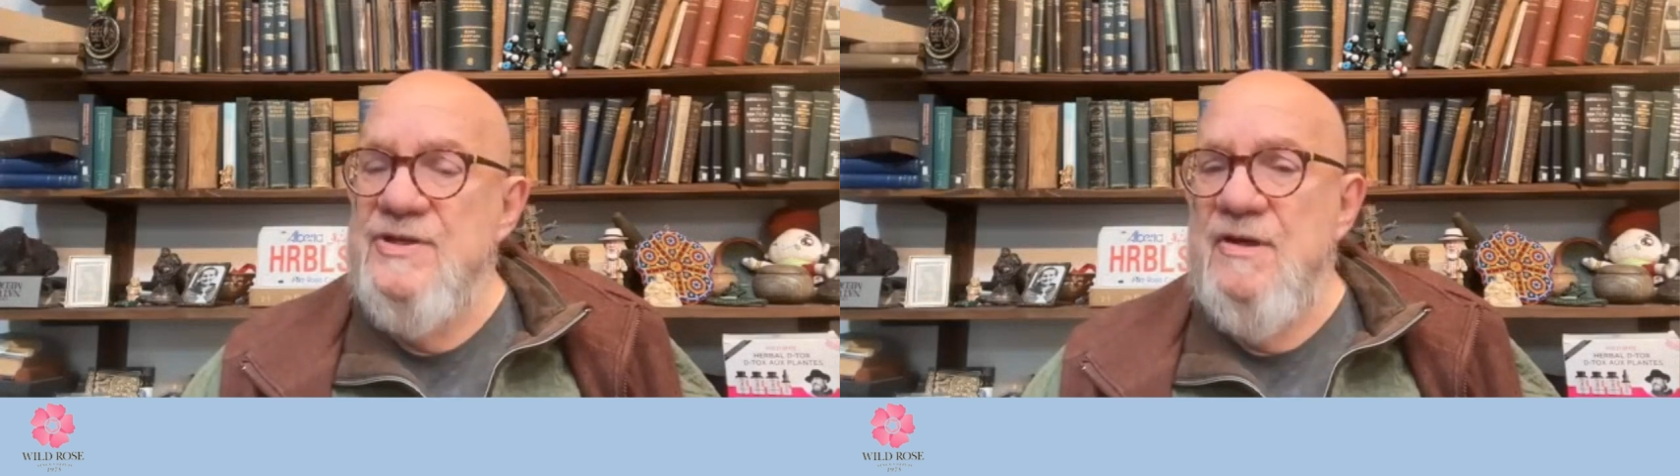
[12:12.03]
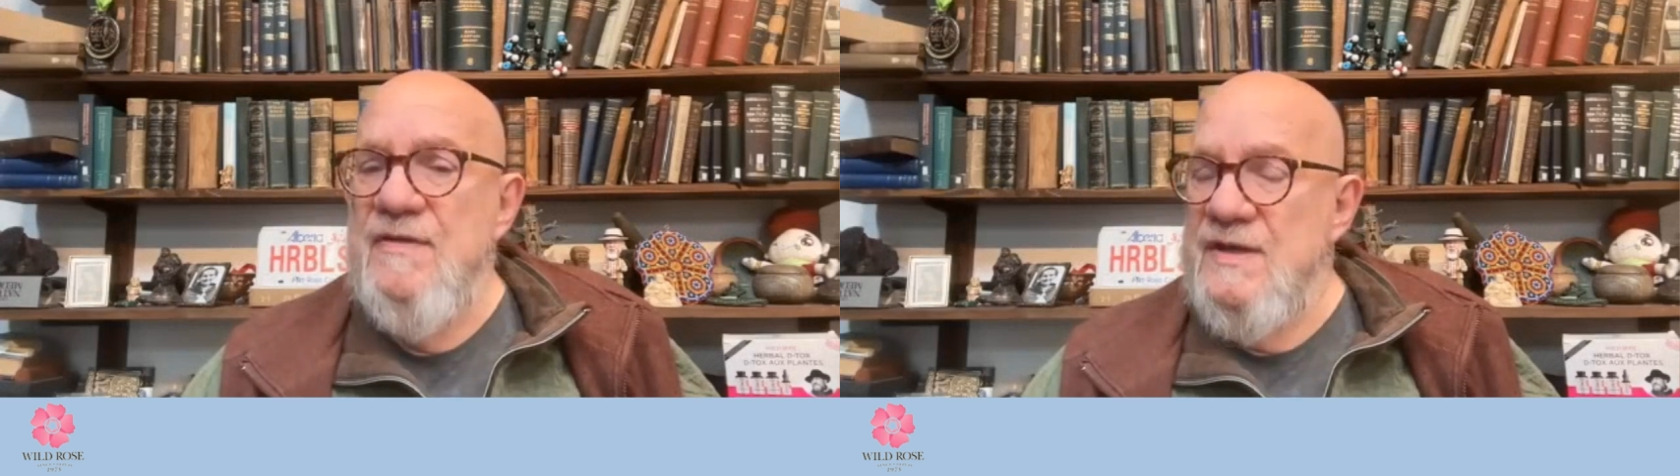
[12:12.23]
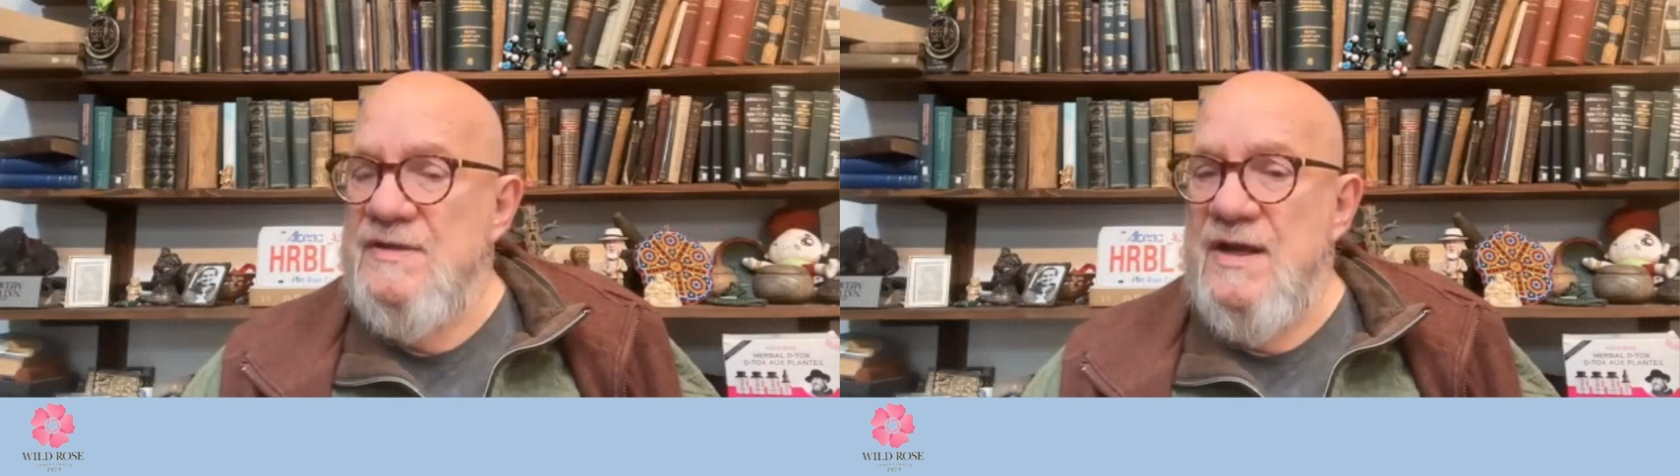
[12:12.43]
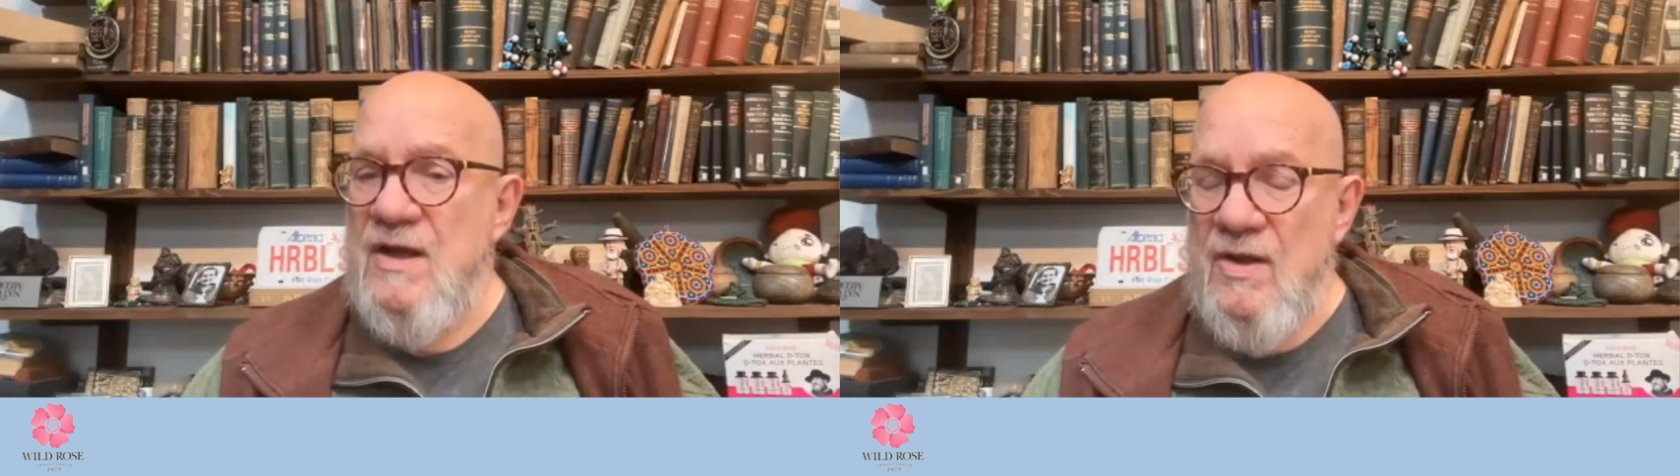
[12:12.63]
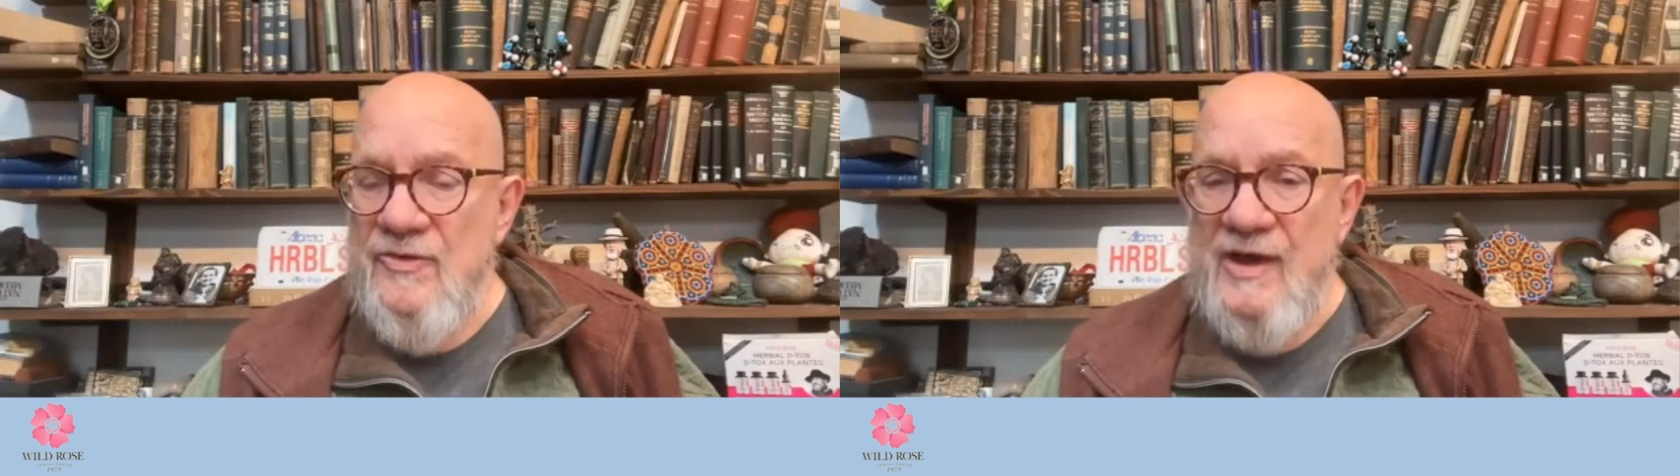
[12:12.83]
on things like
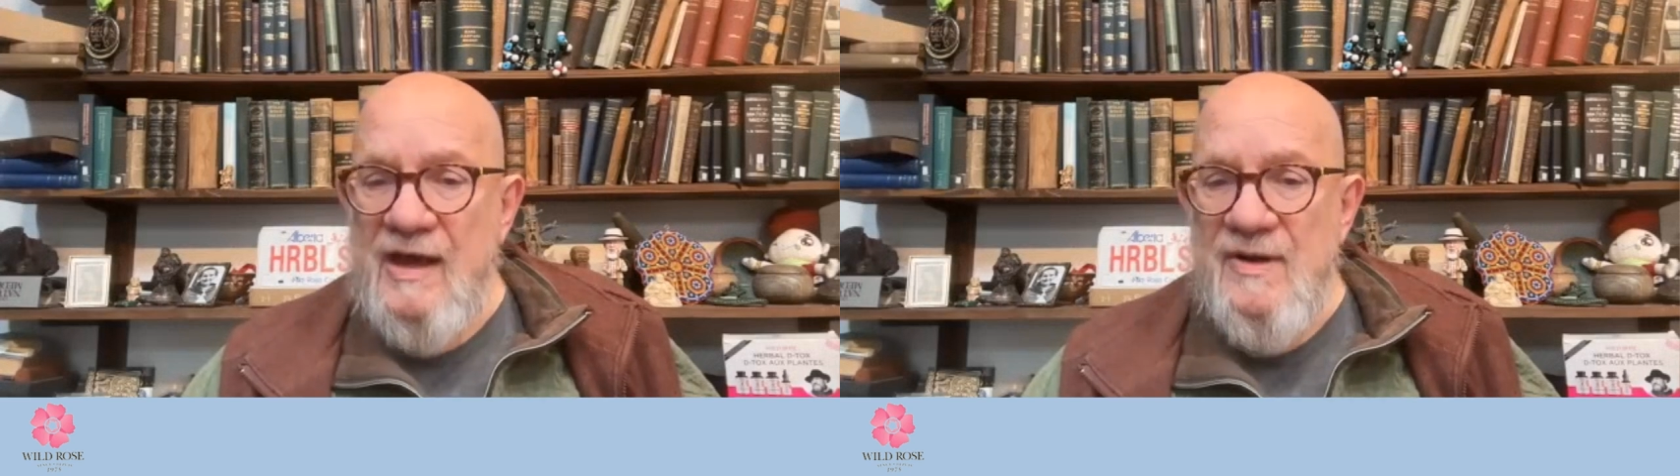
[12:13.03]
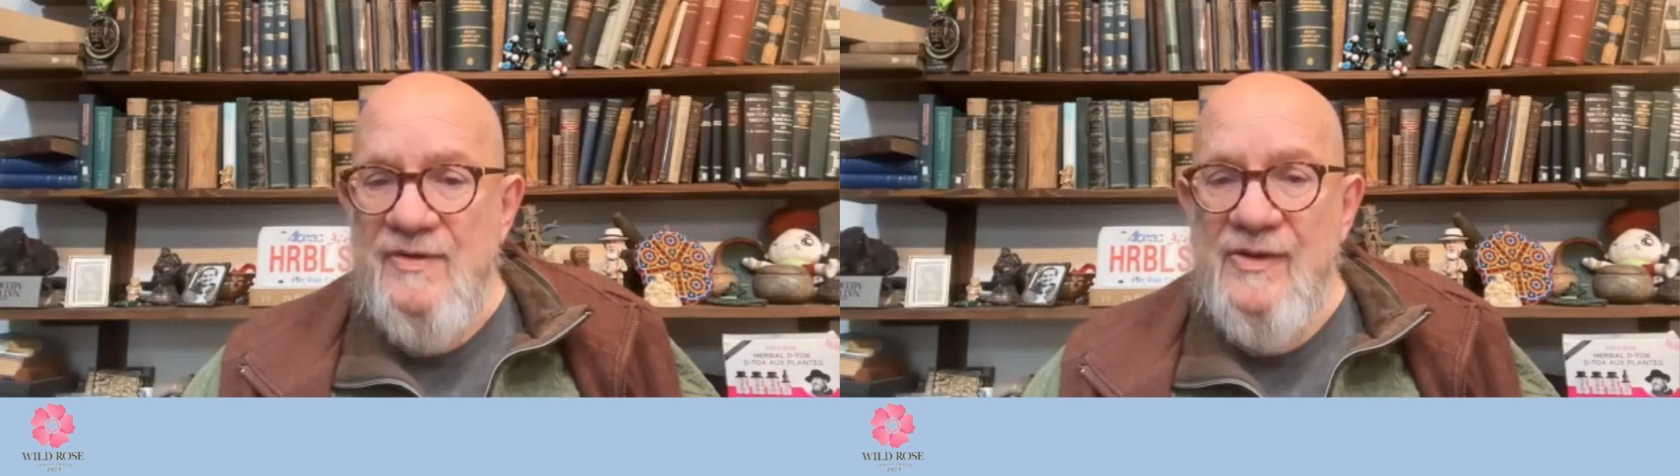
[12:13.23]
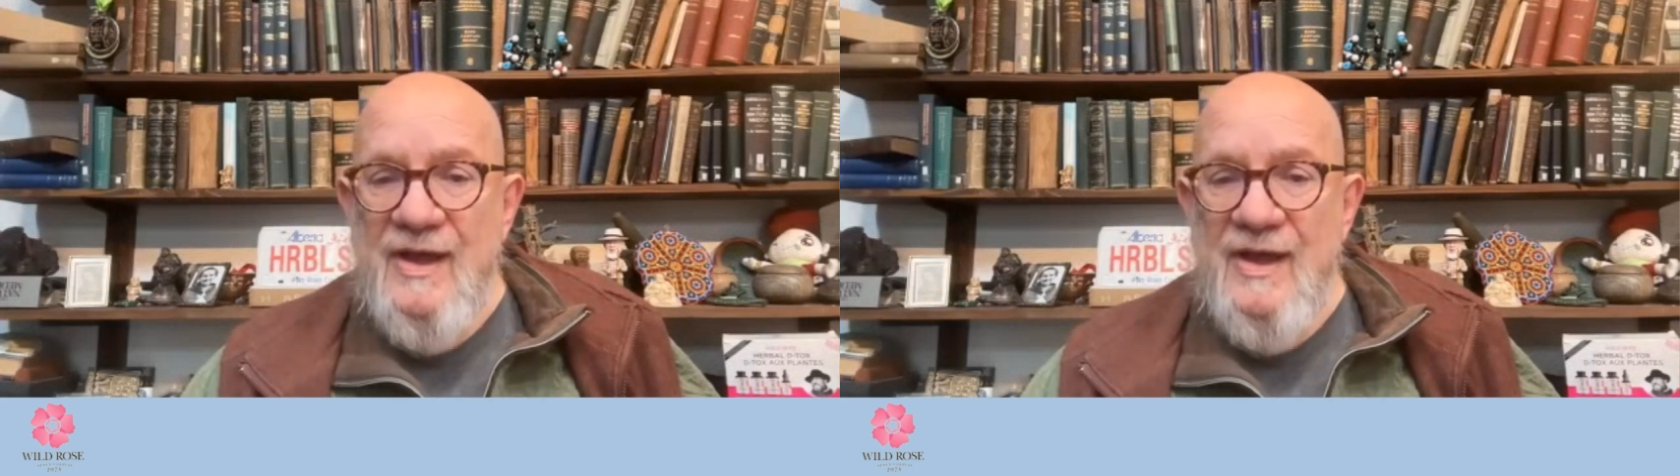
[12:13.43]
Alzheimer's.